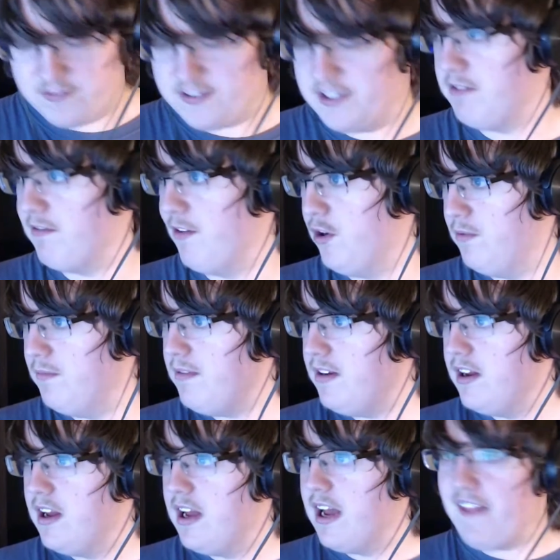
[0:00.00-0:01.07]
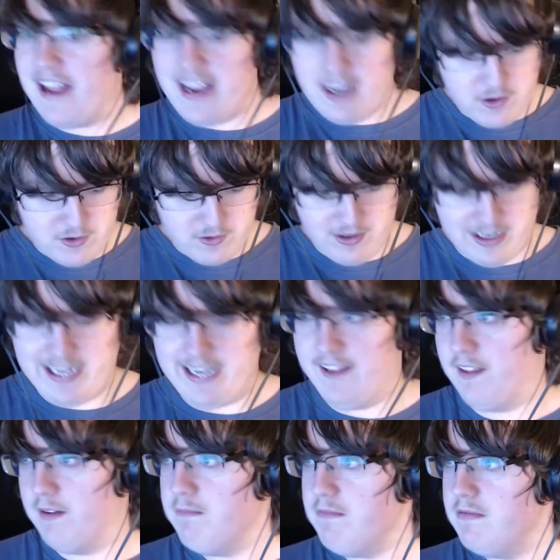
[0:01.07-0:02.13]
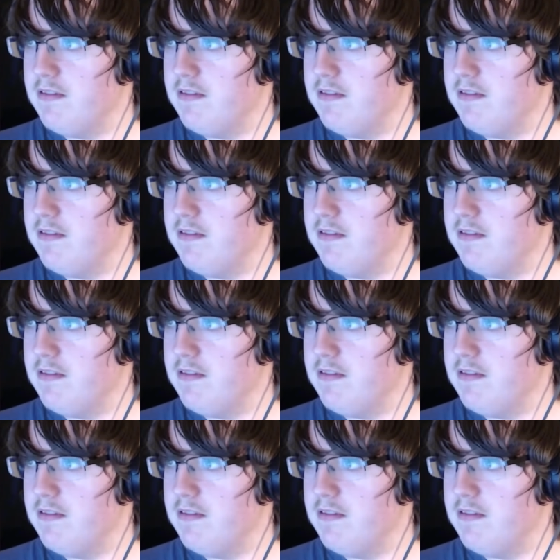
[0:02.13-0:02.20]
in the room. They could all hear them.